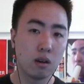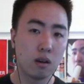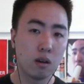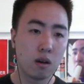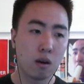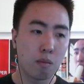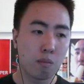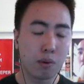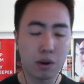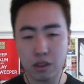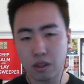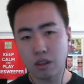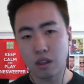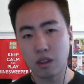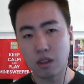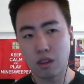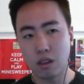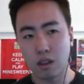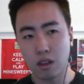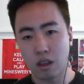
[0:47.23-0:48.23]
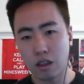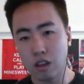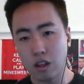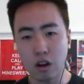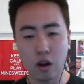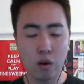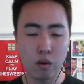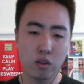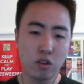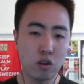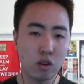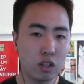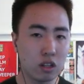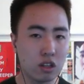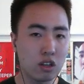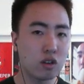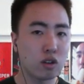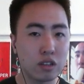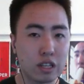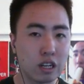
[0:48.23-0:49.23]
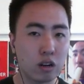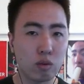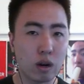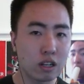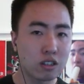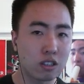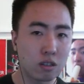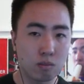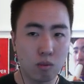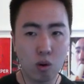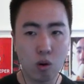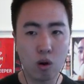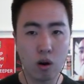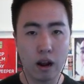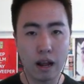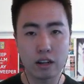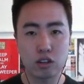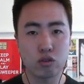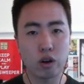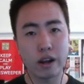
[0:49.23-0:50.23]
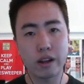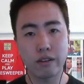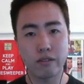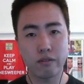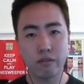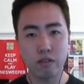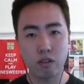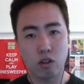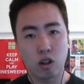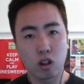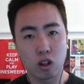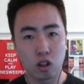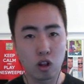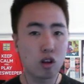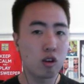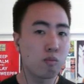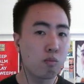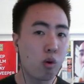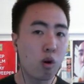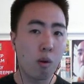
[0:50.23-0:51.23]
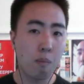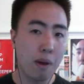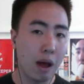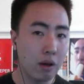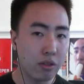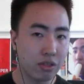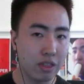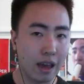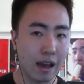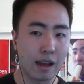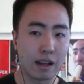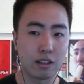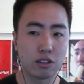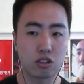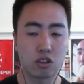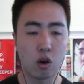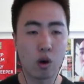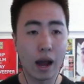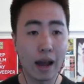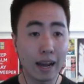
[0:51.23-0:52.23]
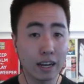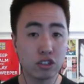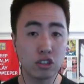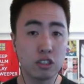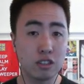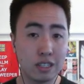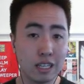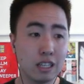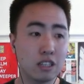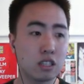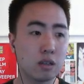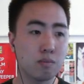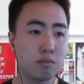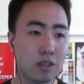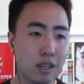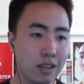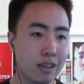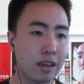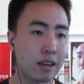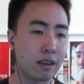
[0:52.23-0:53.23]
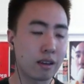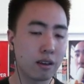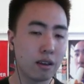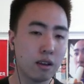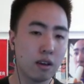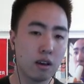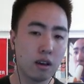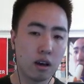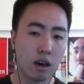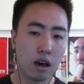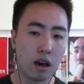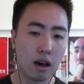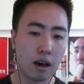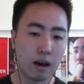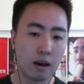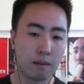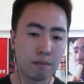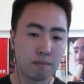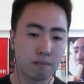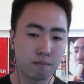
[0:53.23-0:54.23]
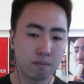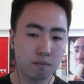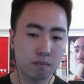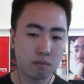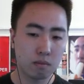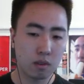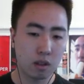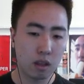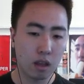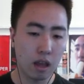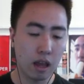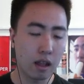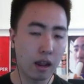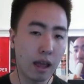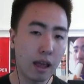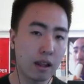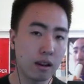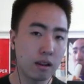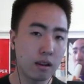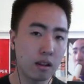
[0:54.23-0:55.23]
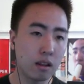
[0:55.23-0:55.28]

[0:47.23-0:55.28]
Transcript: But, you know, you could dig around some more and try and learn more about that. And so I actually did some digging. I went